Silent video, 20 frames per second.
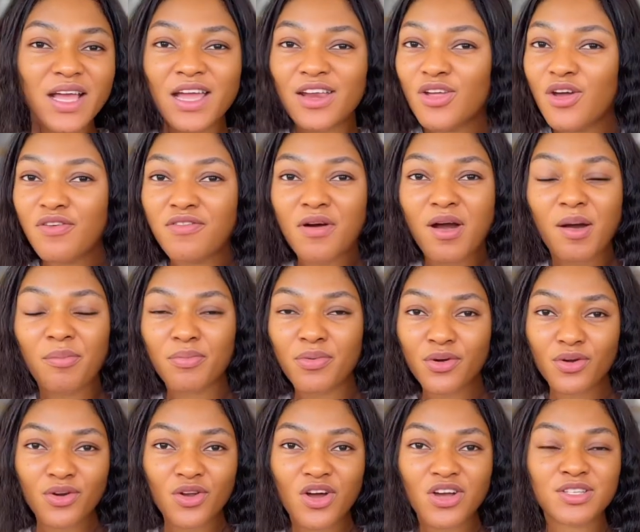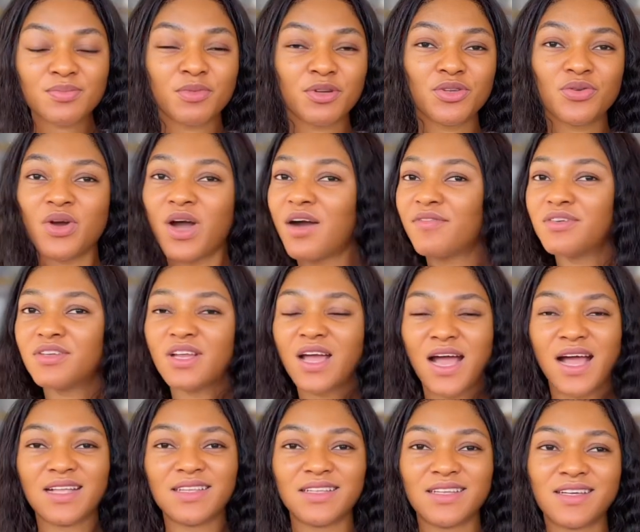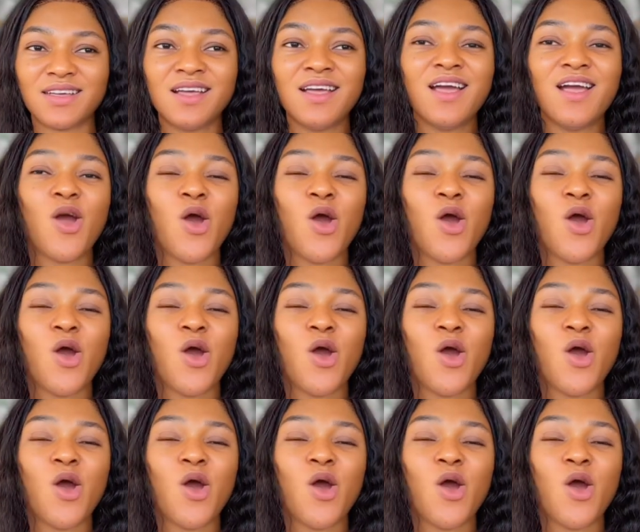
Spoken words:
any of our products, but you haven't had the